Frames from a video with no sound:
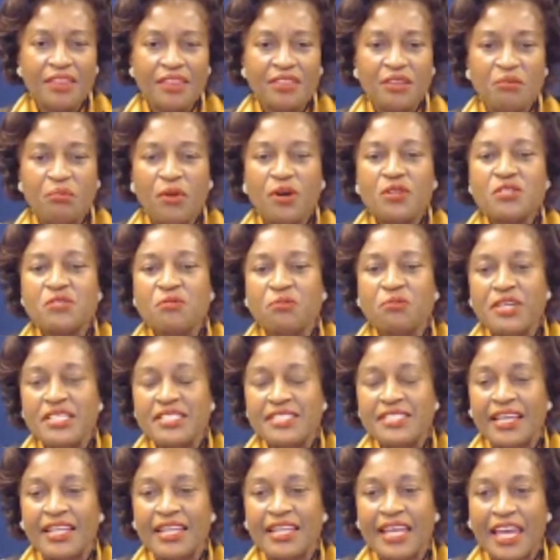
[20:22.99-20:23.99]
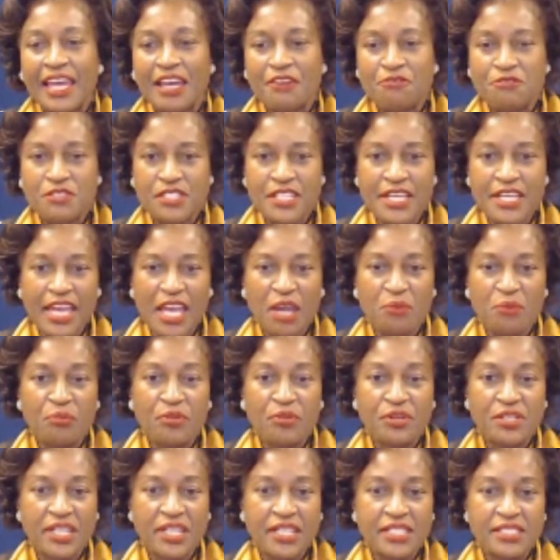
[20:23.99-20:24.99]
The most recent FTA
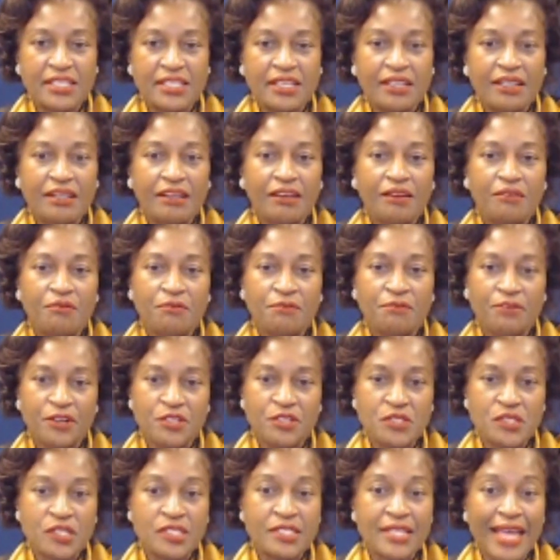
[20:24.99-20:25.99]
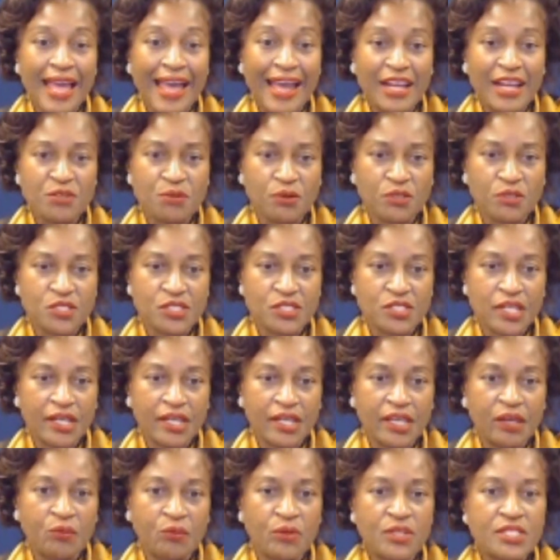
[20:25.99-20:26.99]
predicted versus actual
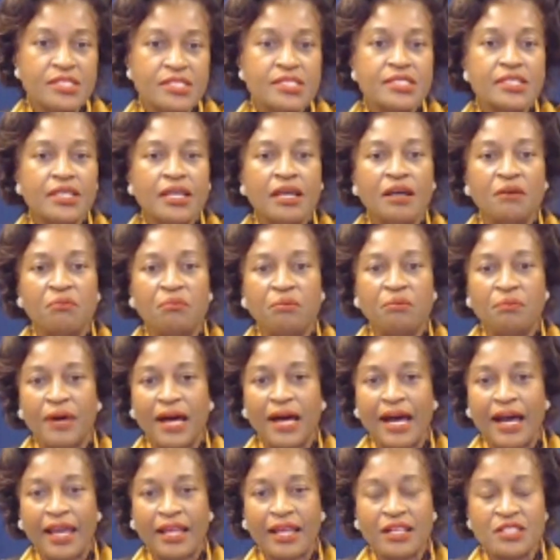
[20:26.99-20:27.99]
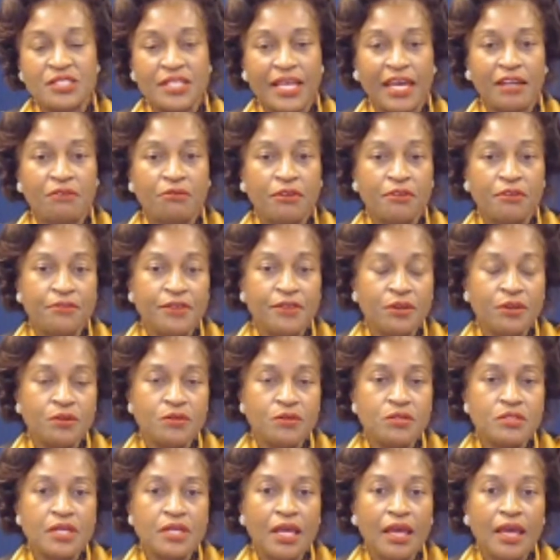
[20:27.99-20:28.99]
study, which compiles and
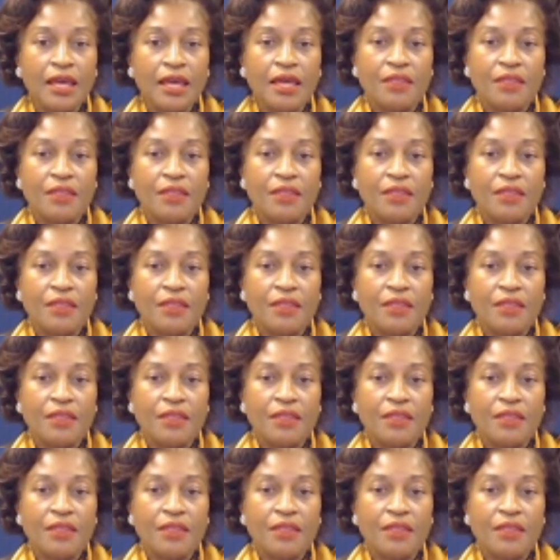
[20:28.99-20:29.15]
reviews